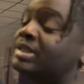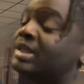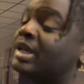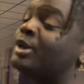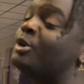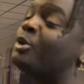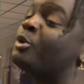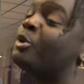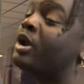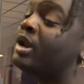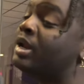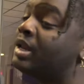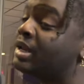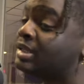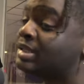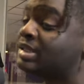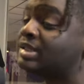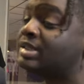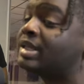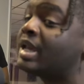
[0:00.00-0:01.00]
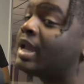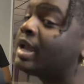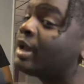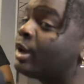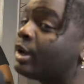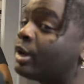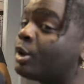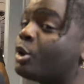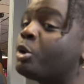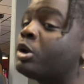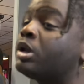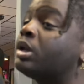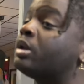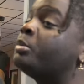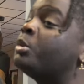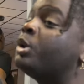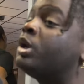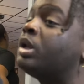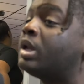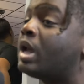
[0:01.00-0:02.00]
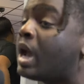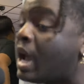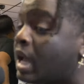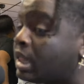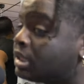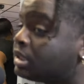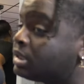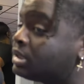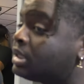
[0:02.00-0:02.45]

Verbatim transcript: to take your granny and just take her to go get a million dollars,